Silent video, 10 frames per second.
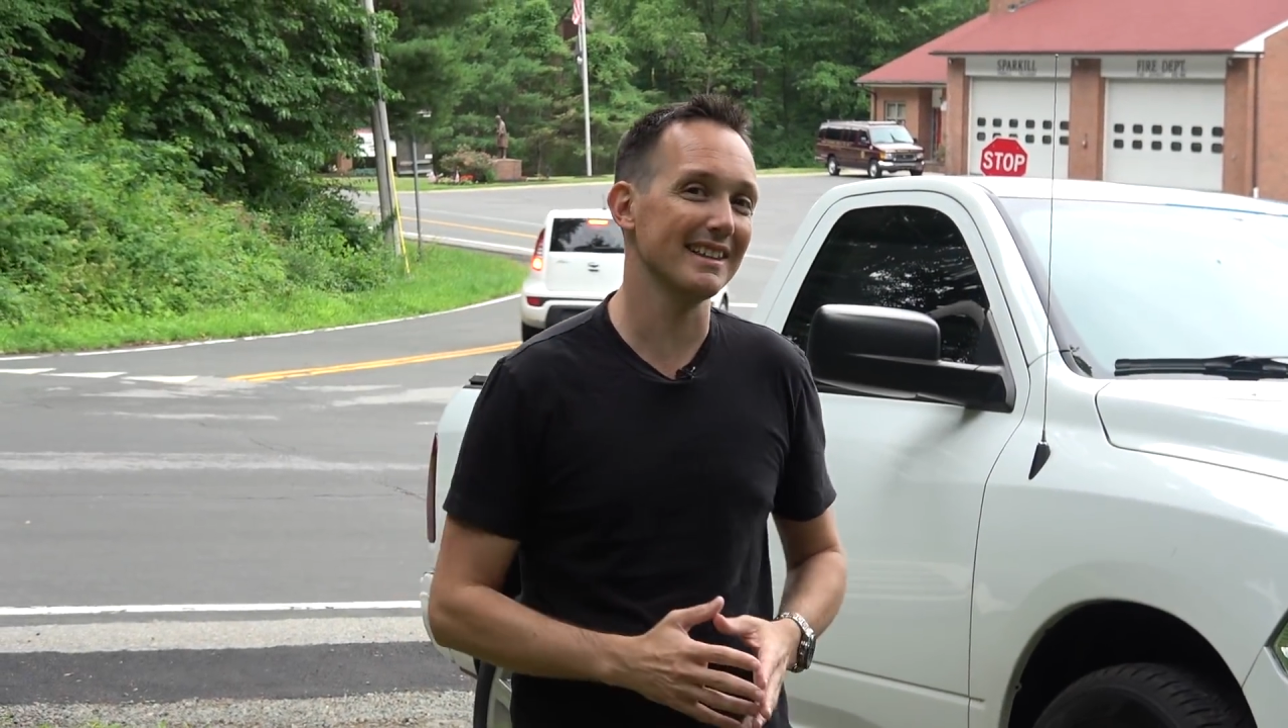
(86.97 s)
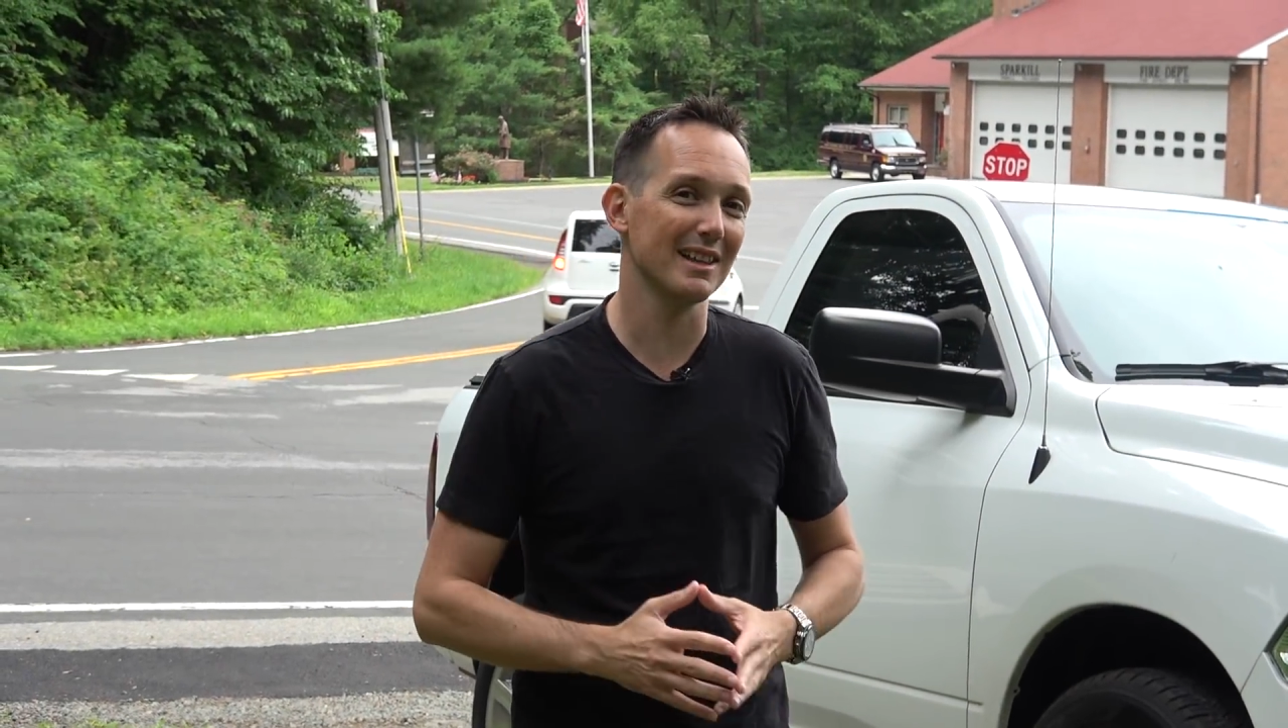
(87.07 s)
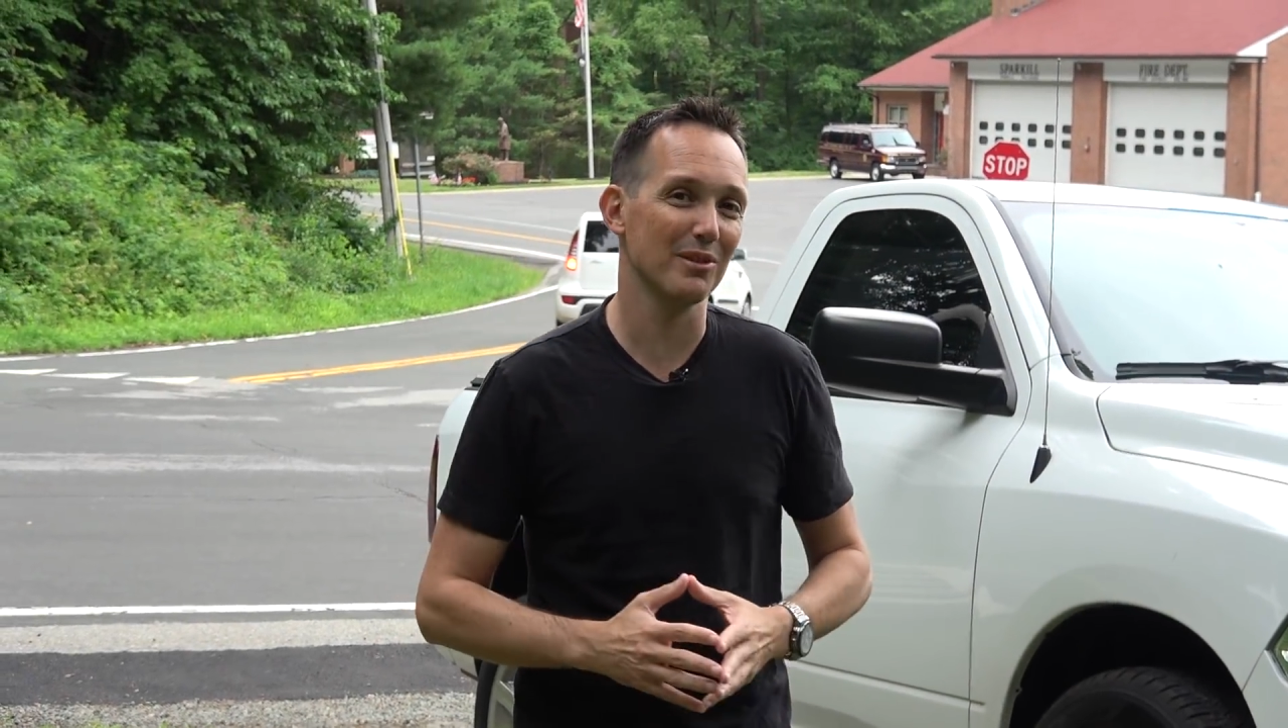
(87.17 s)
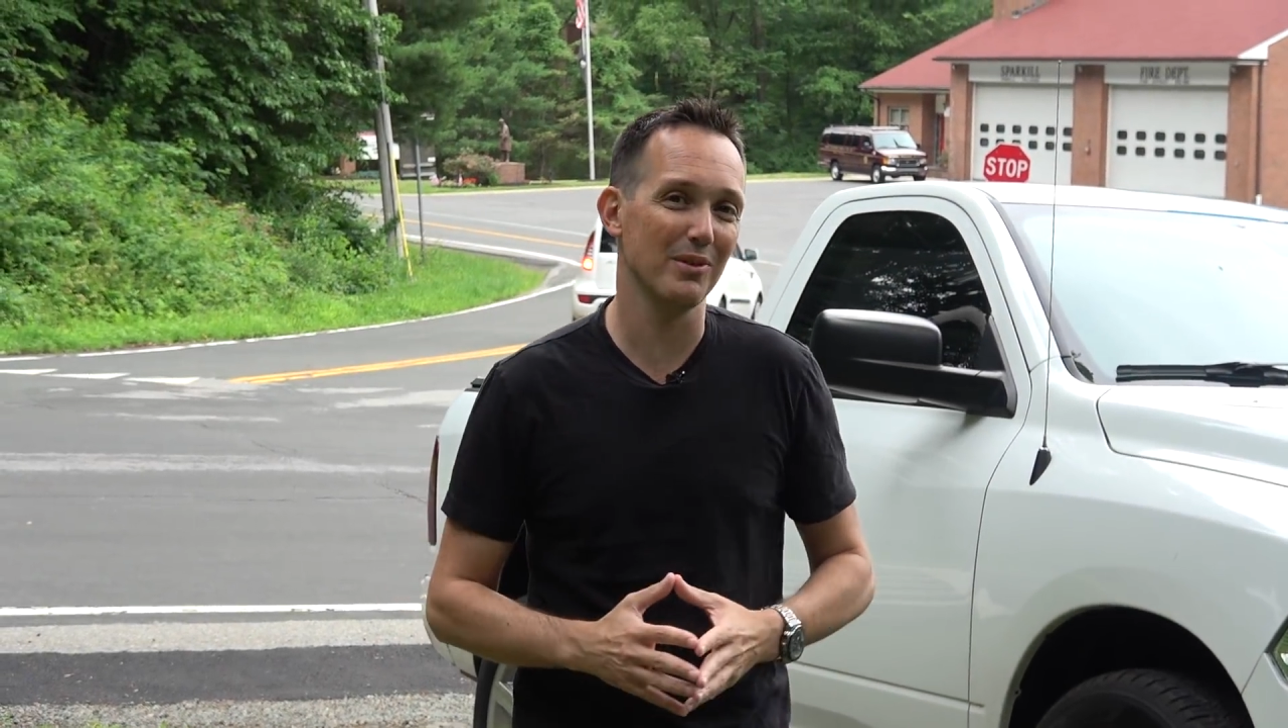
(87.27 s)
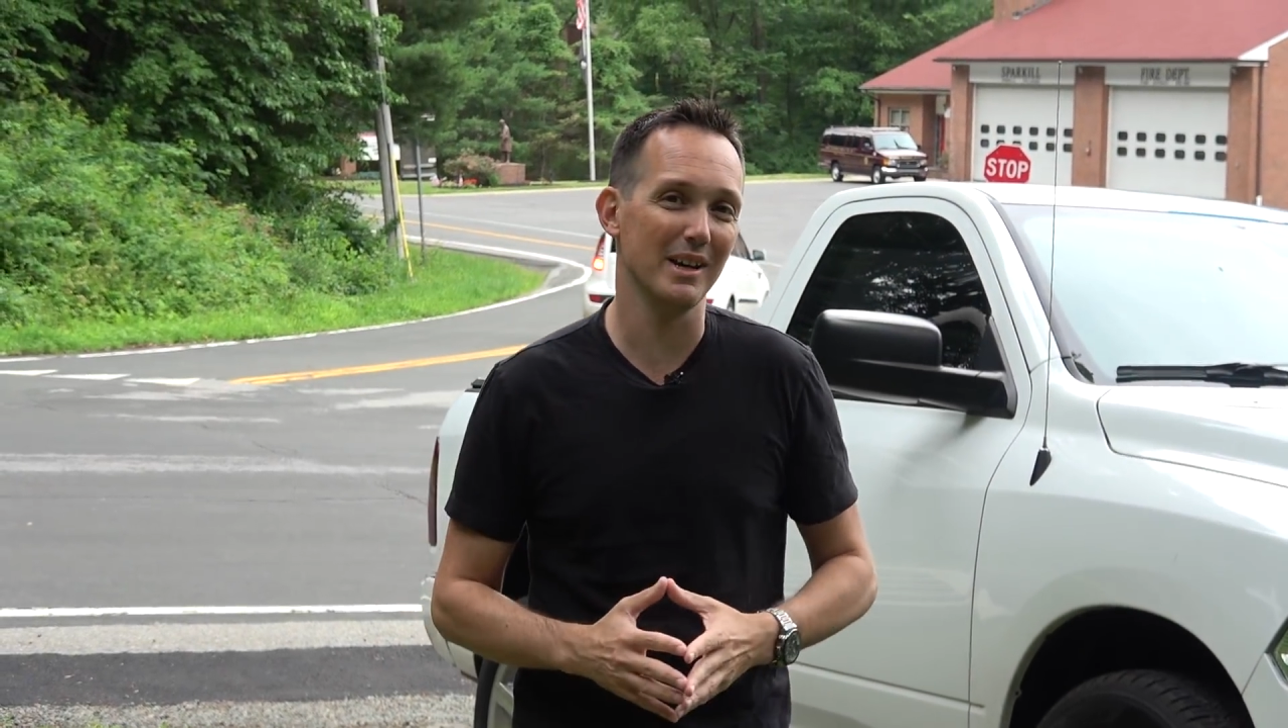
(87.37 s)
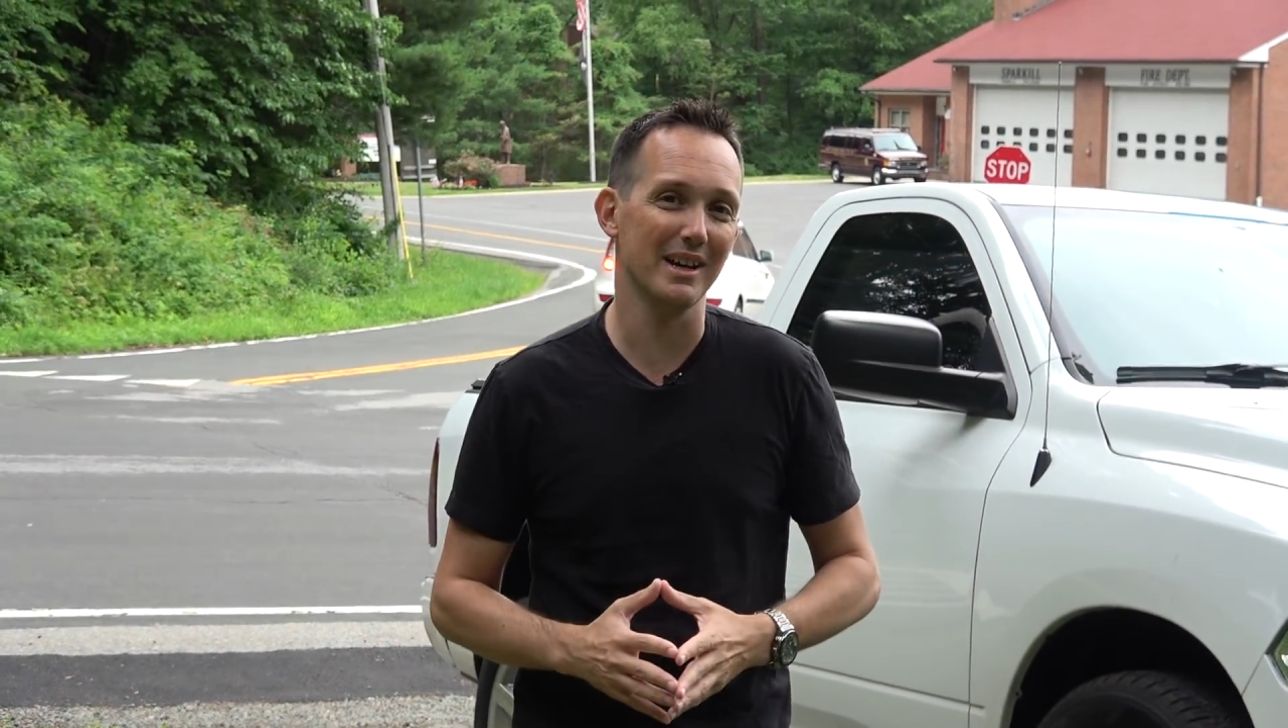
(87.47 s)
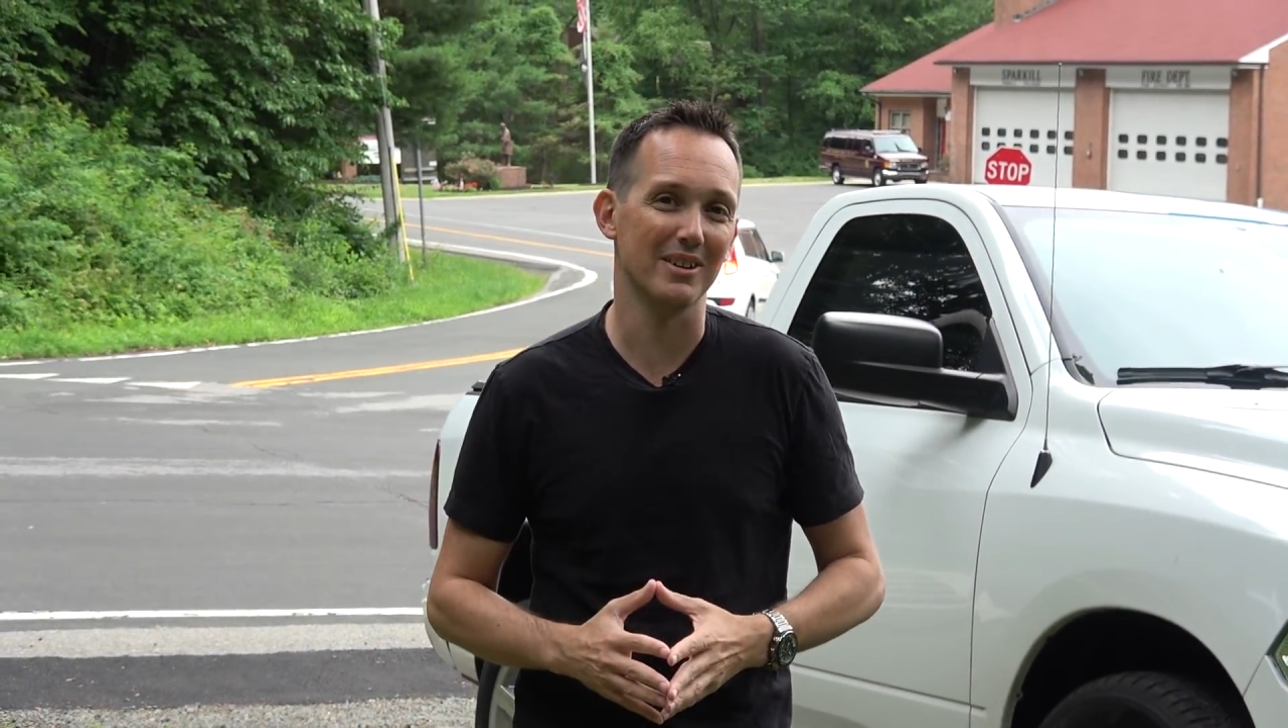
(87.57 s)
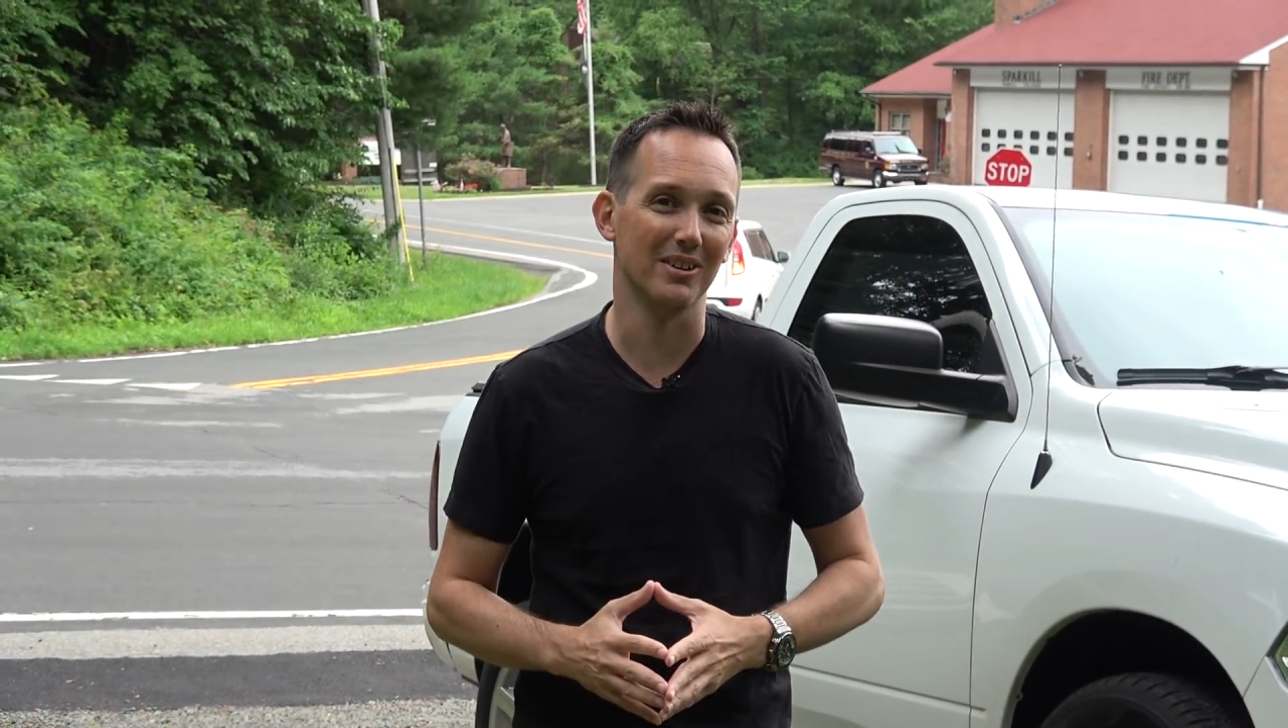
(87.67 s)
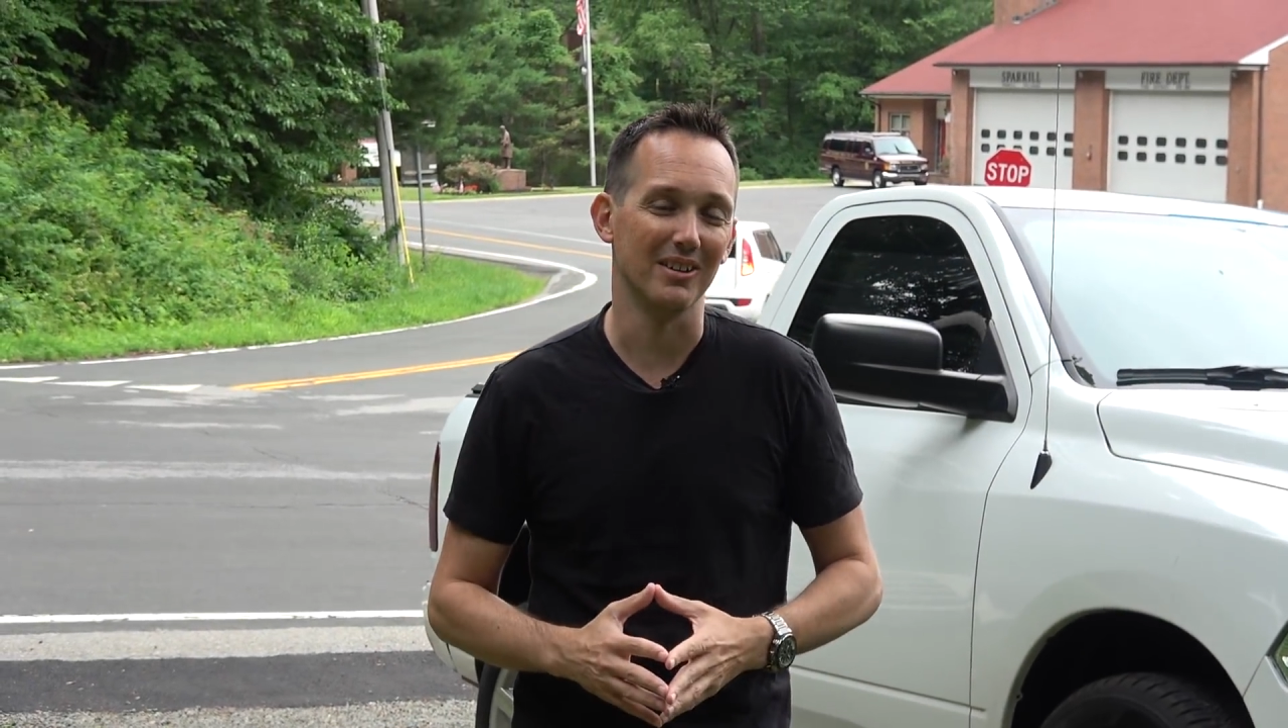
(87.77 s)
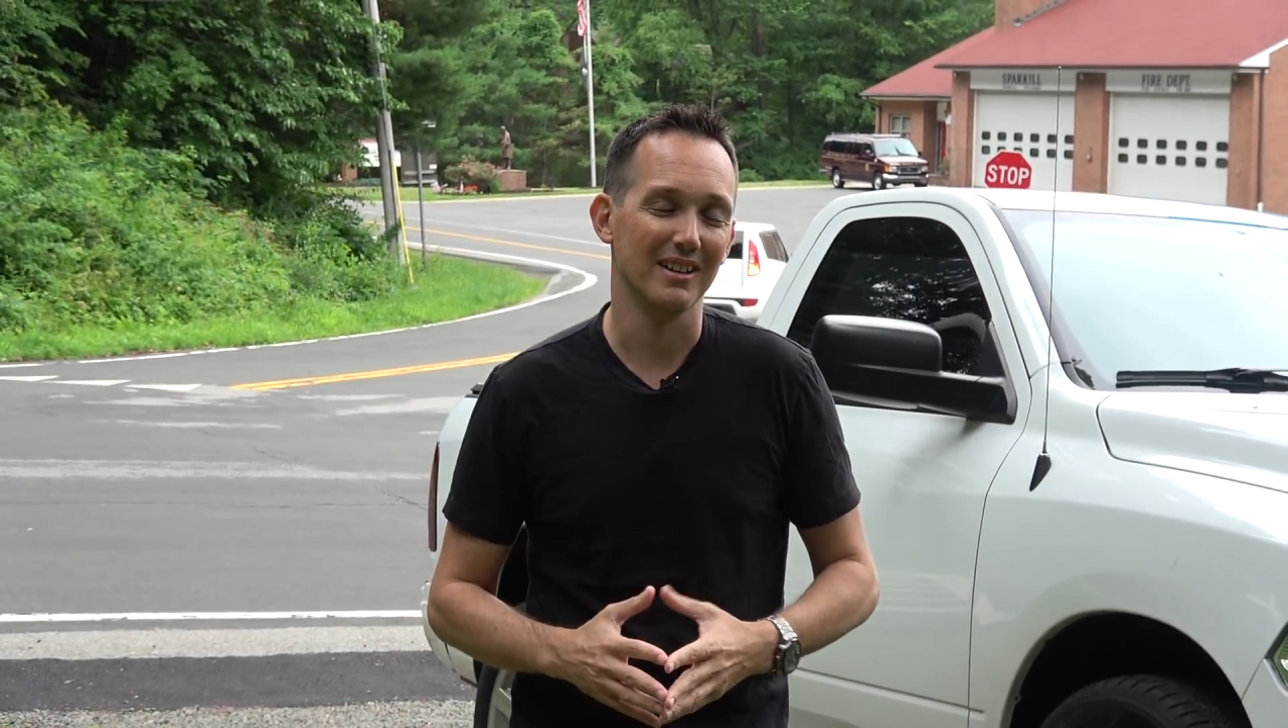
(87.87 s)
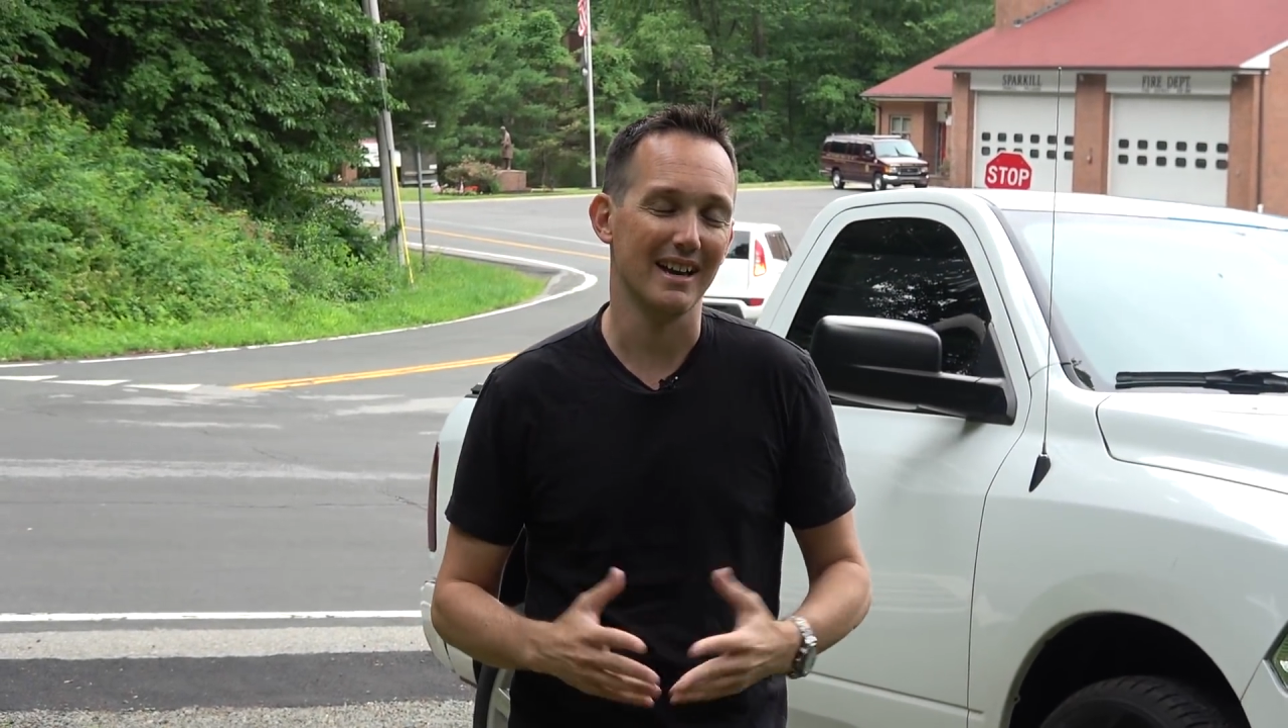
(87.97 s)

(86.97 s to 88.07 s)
another vehicle,